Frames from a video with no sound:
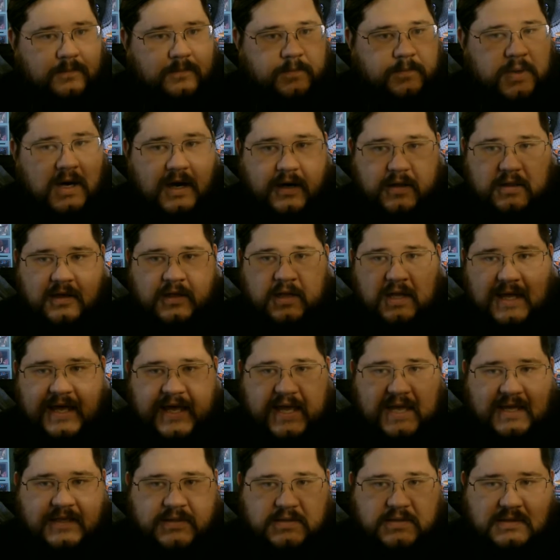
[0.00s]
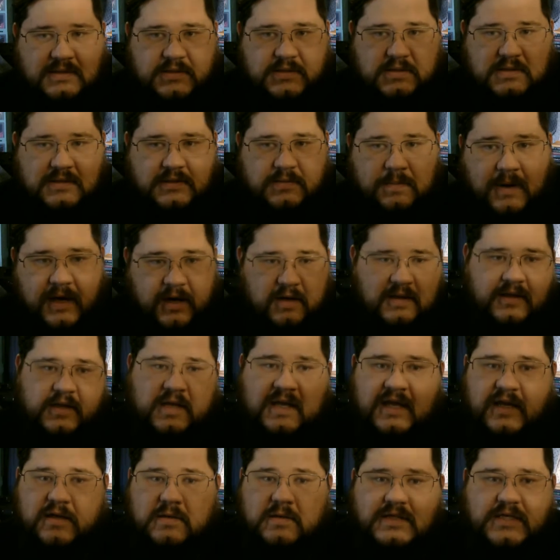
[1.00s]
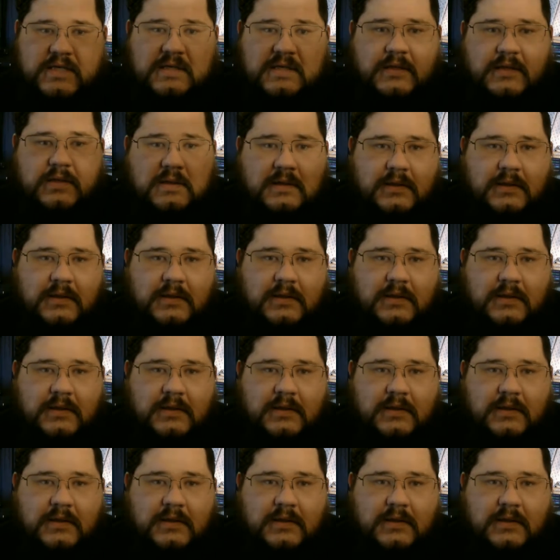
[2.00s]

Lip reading: part of the clans, part of the kindred,